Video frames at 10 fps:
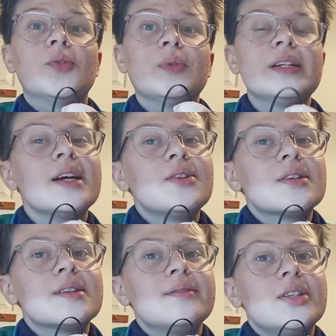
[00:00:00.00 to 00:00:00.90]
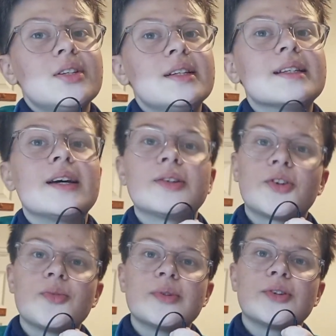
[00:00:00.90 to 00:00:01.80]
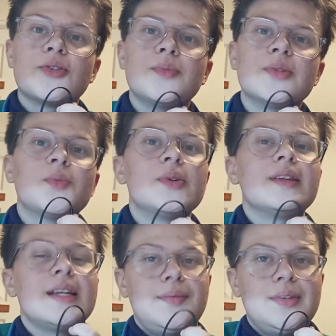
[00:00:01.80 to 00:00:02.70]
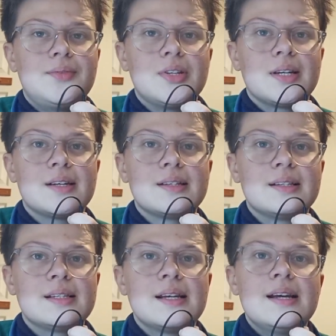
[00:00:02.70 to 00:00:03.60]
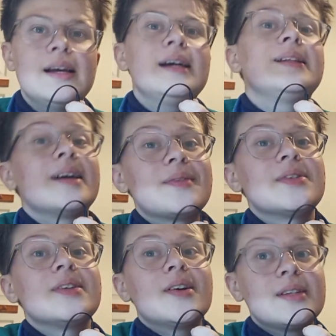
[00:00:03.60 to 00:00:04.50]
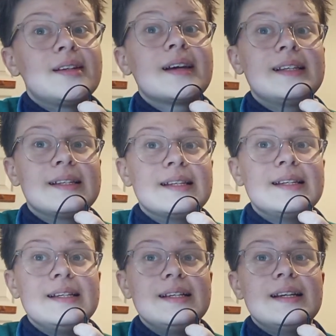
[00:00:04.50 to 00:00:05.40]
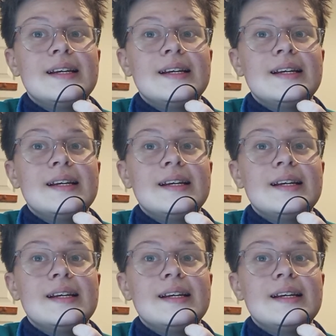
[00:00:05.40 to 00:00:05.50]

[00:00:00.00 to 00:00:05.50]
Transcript: mutations of genes and chromosomes with in vivo tests, like for cytotoxicity.